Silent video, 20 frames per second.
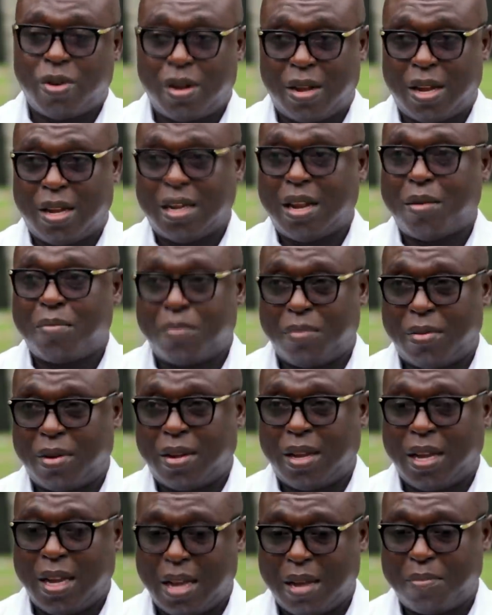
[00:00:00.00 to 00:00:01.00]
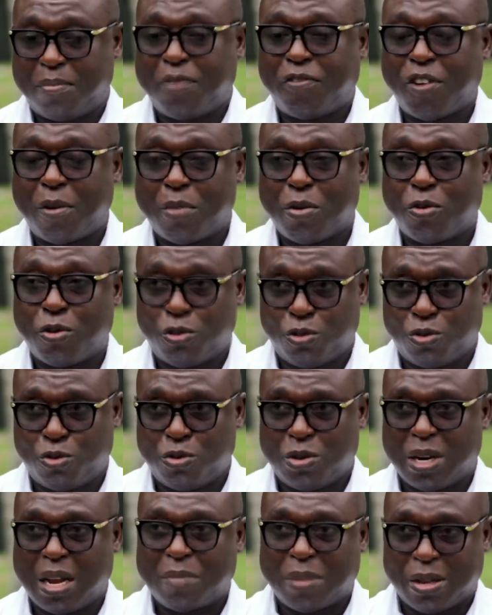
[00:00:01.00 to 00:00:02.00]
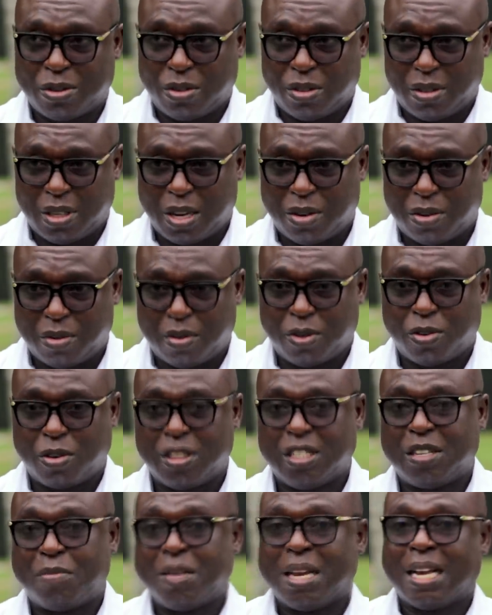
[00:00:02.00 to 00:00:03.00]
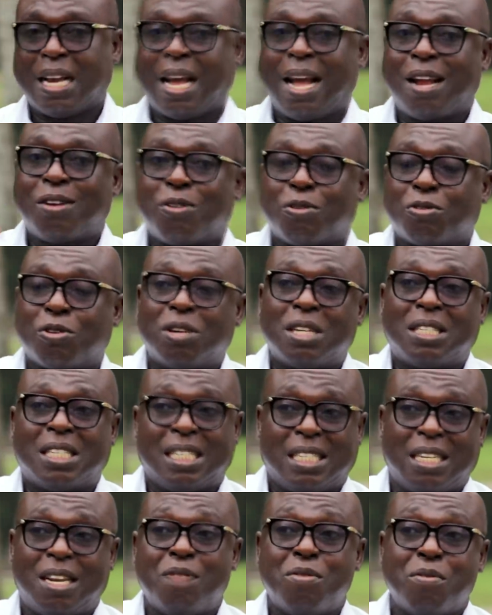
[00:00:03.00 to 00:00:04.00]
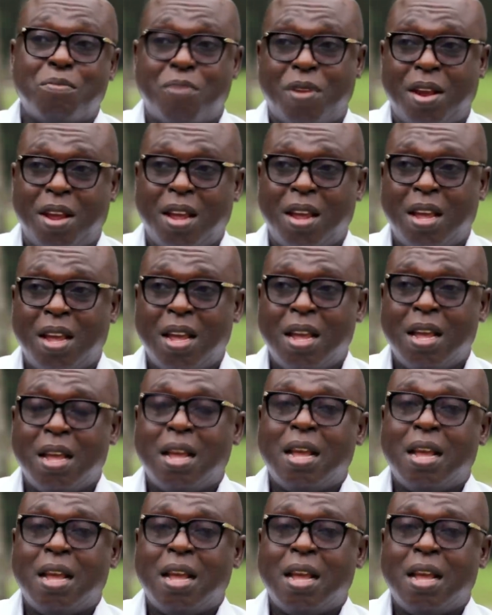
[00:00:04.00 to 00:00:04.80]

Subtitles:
Twan before me go school na ma yet akon ti me kan do kono chechele nwumre